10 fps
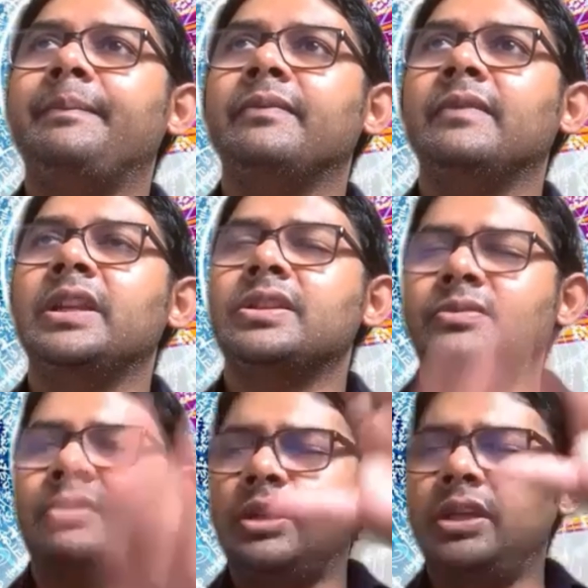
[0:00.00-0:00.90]
these
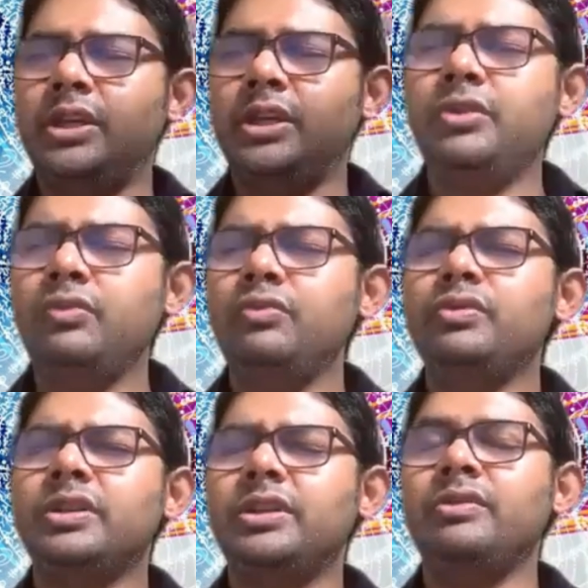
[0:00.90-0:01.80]

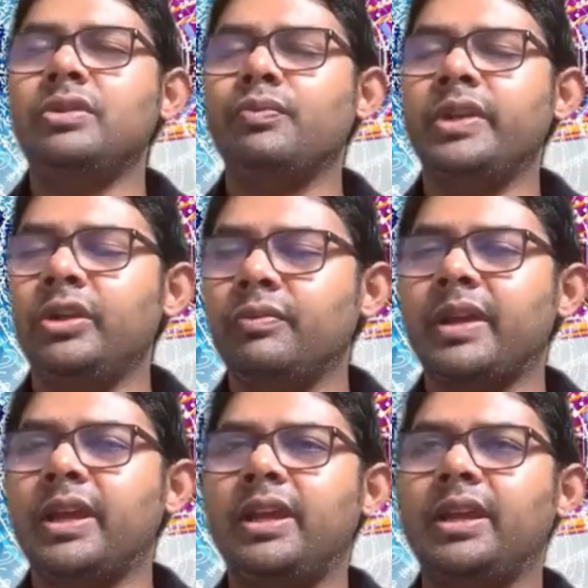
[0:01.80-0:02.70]
huge window
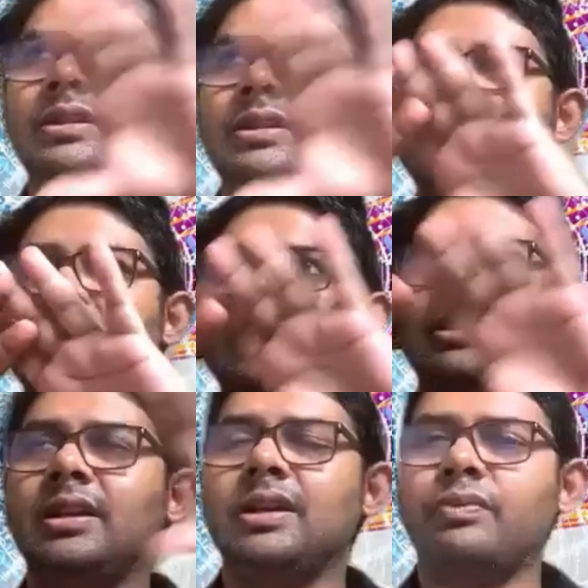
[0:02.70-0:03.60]
panes,
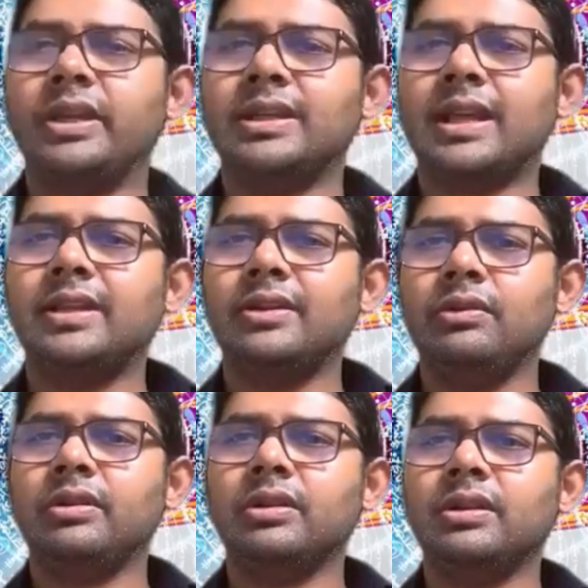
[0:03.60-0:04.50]

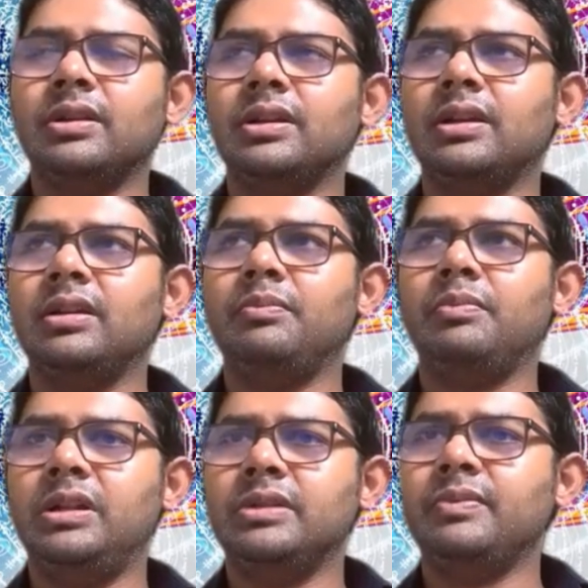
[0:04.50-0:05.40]
rectangular,
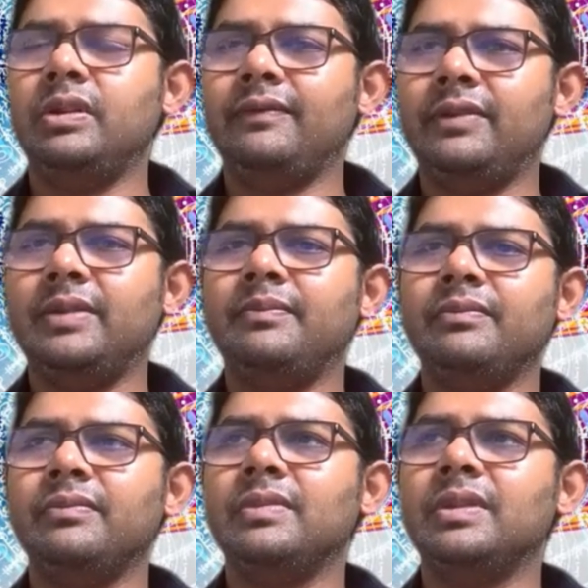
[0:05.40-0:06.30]
multiple of them,
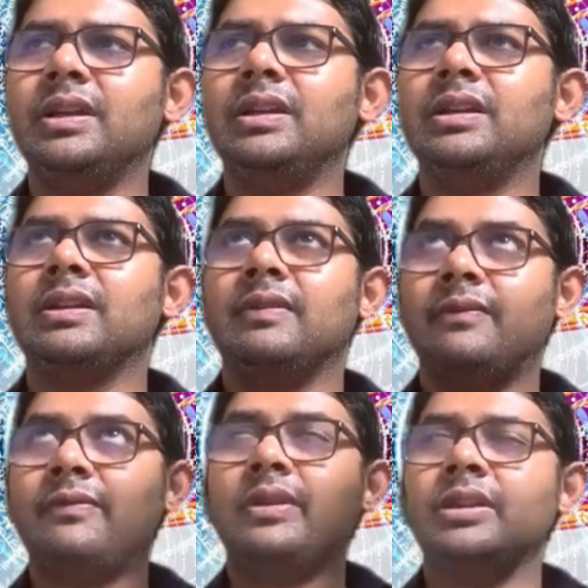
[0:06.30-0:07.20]
kind of
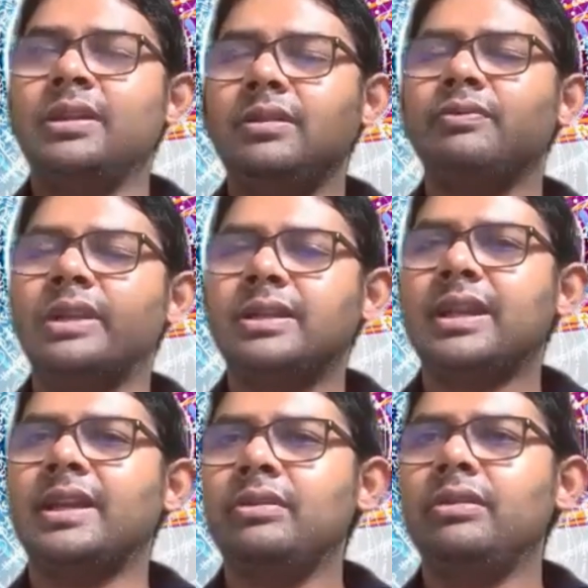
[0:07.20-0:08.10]
vertical
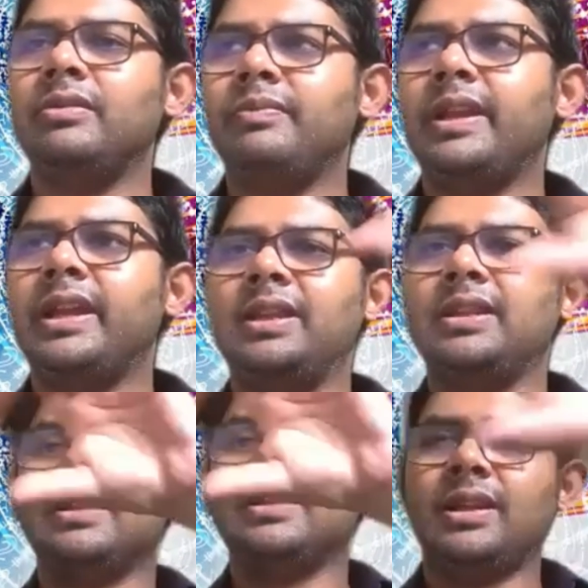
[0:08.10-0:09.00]
rectangular
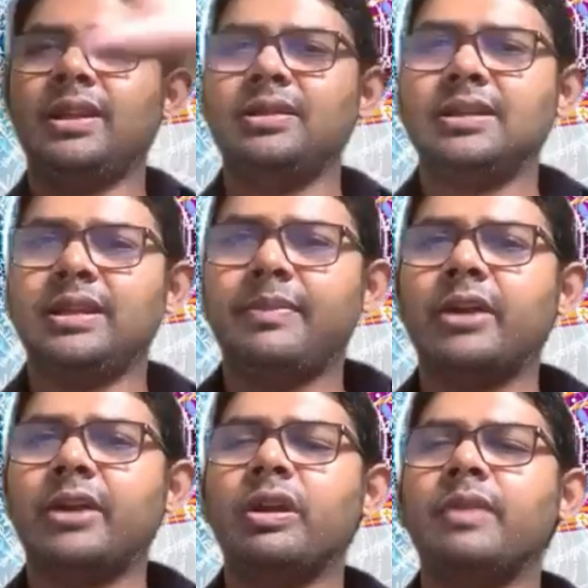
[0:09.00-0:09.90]
panes, and it's like a
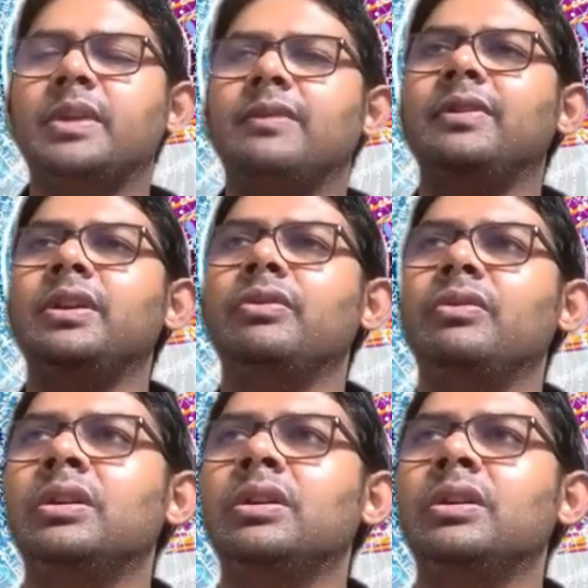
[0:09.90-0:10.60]
panoramic view